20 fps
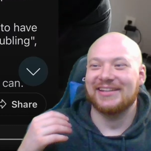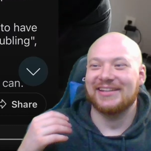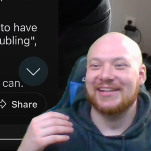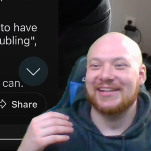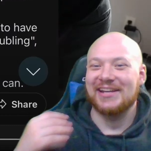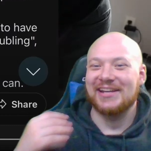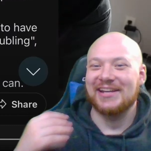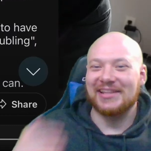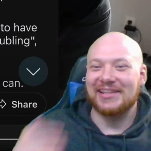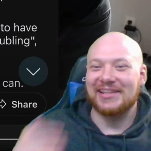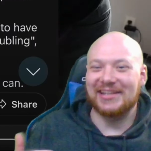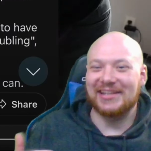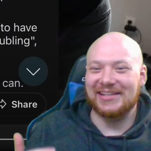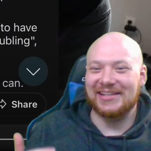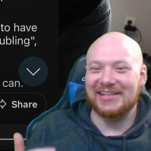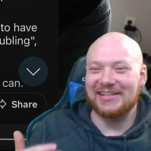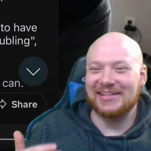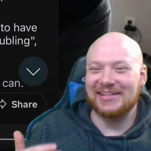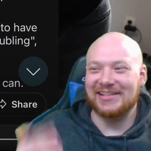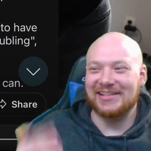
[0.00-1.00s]

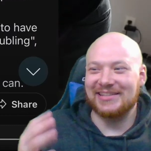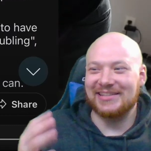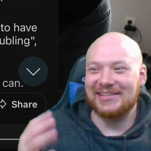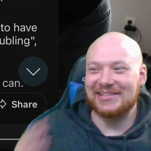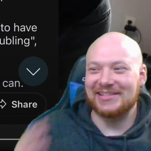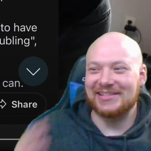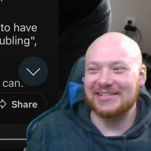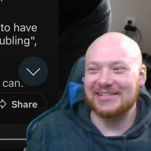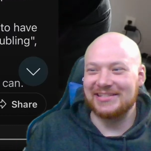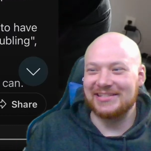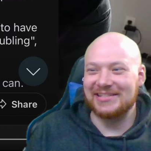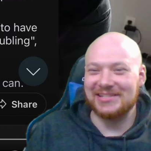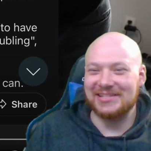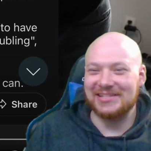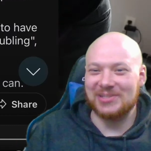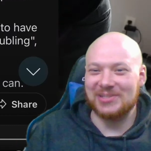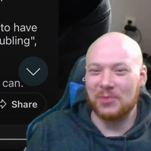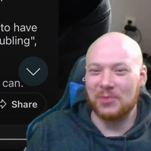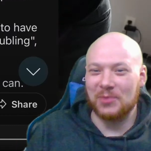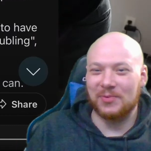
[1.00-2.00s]
It's just
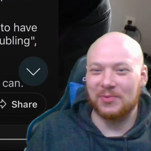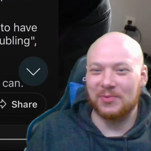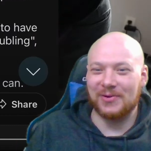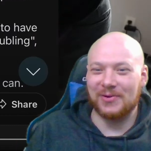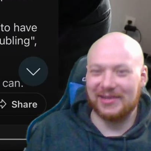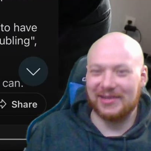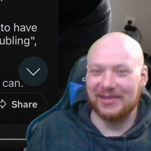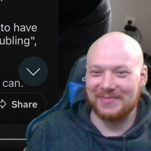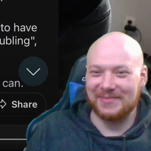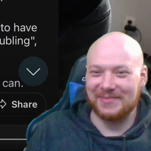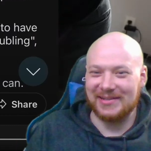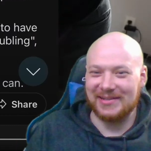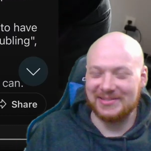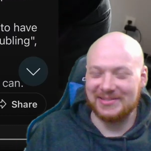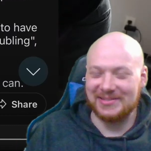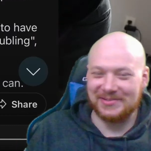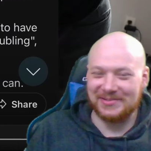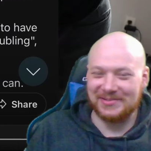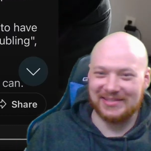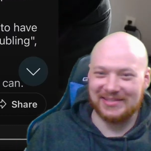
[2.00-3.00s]
so broken. It makes no
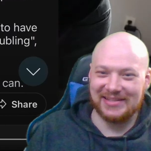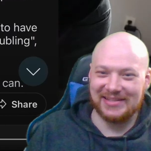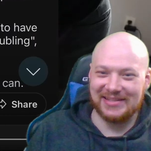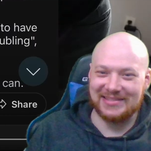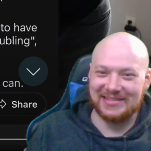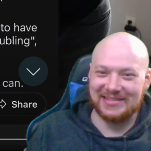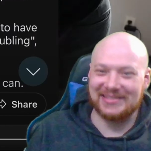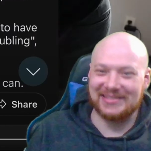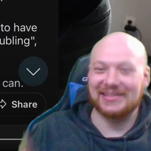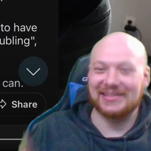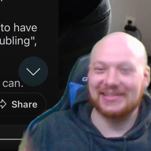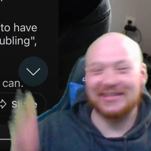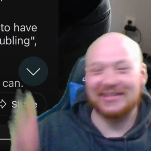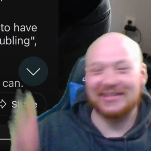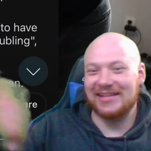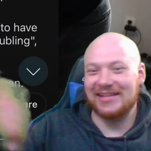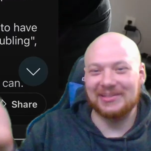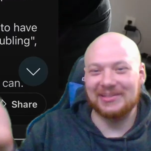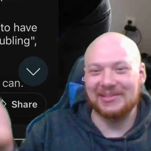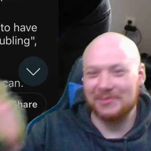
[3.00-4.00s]
sense.
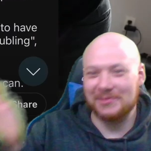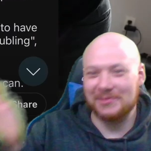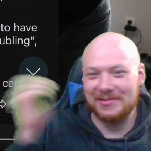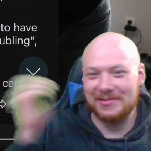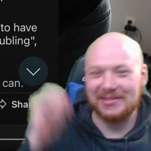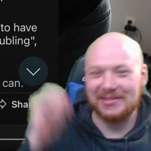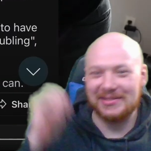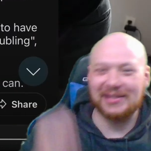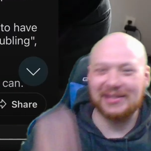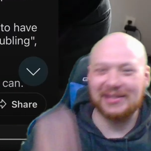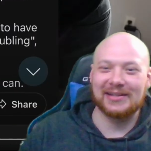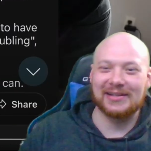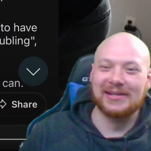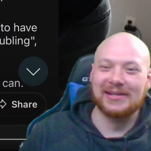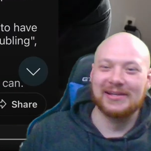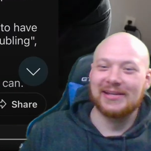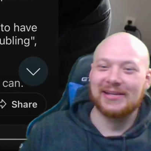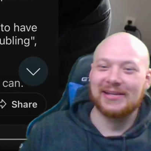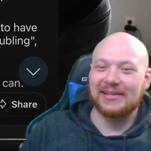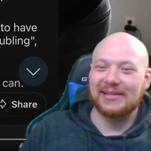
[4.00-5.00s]
Exactly what he was saying.
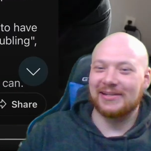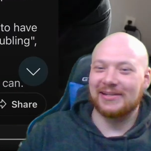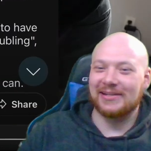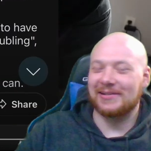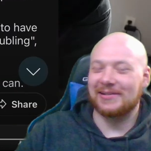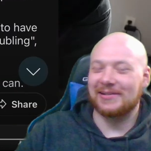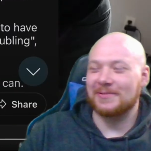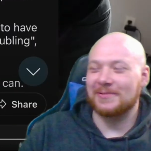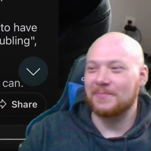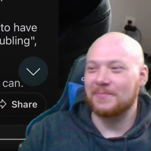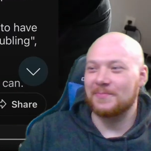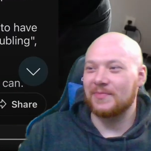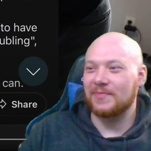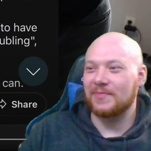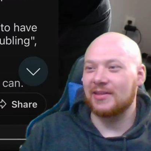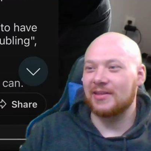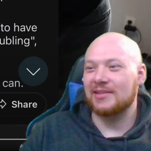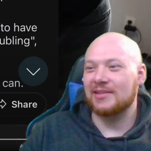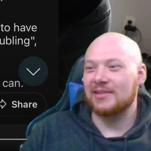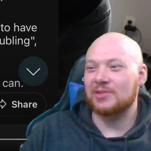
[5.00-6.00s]

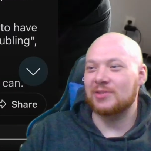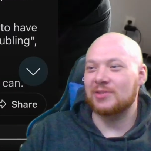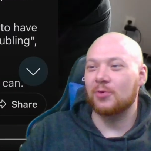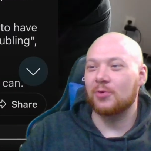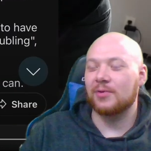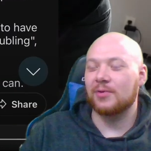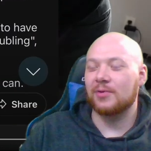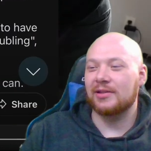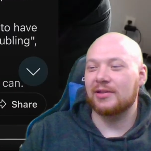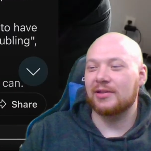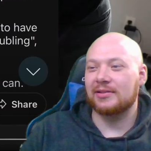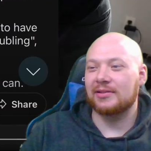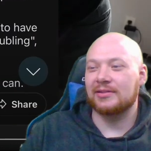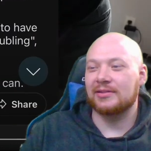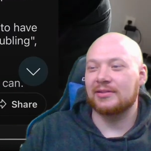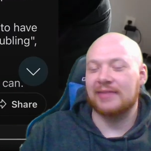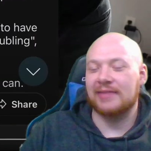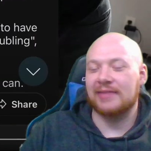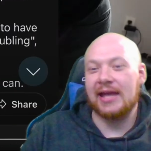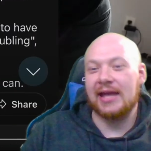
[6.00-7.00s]
So
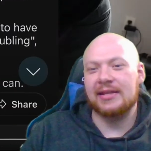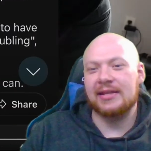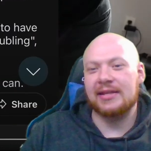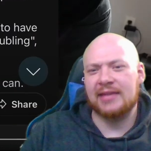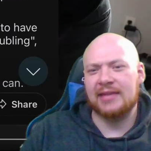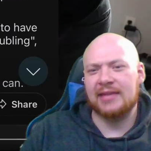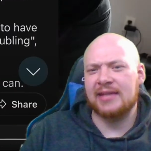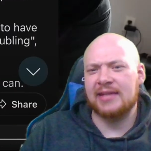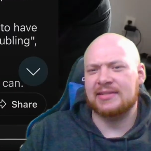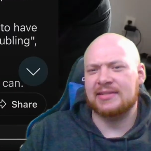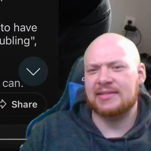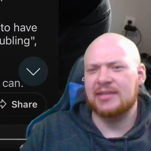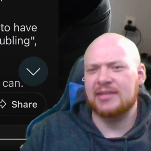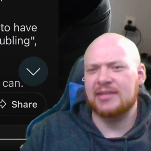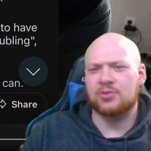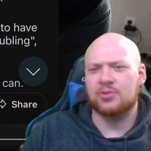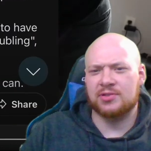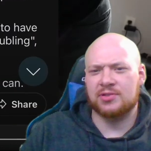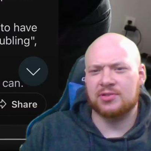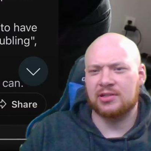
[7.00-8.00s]
that is
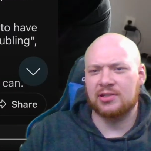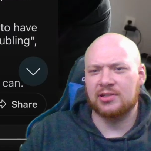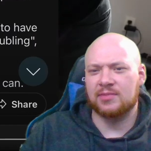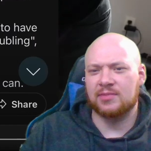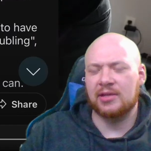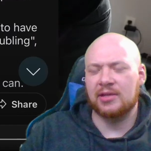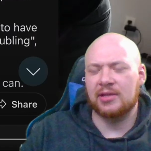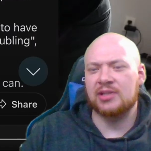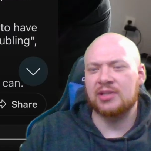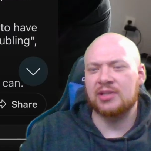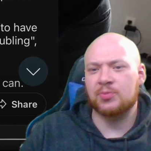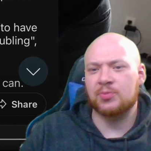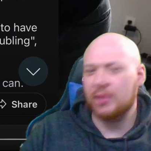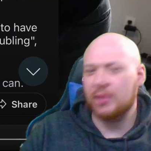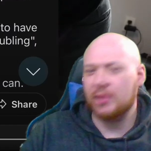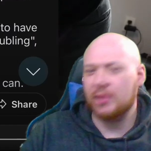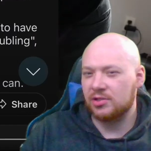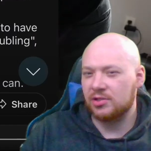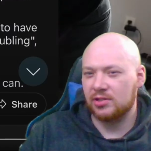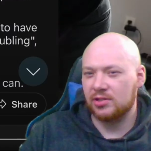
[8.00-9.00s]
interesting to me,
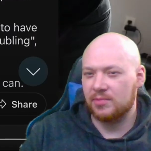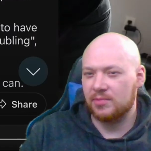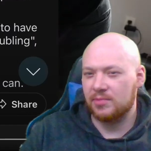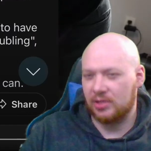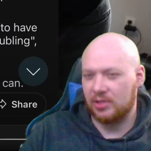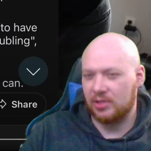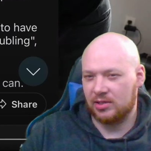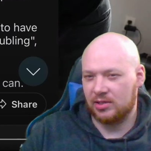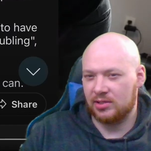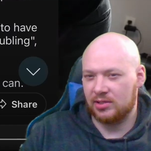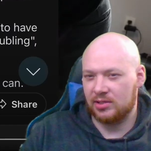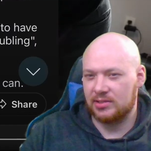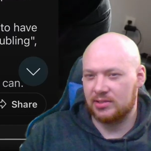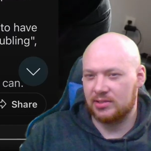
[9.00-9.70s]
especially because